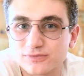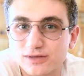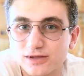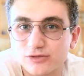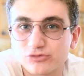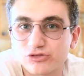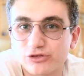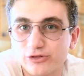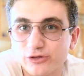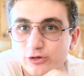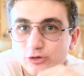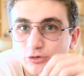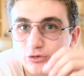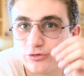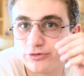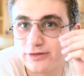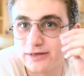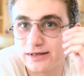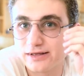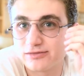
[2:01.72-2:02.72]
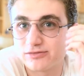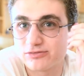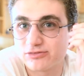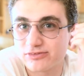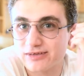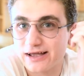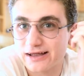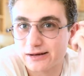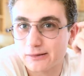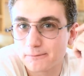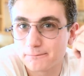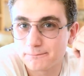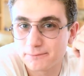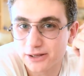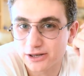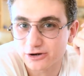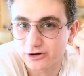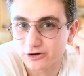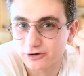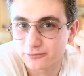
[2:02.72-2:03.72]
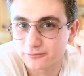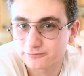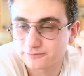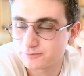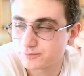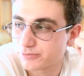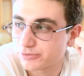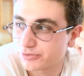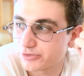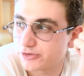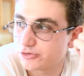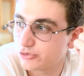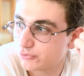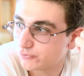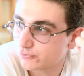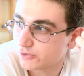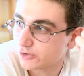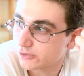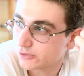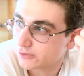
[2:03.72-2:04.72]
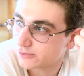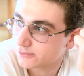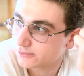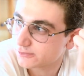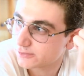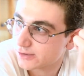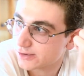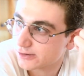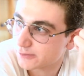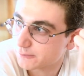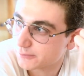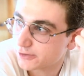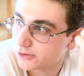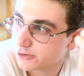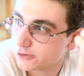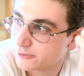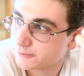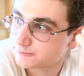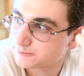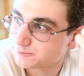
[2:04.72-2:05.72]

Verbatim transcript: It's a little it's kind of bitter. Did you feel it kind of bitter?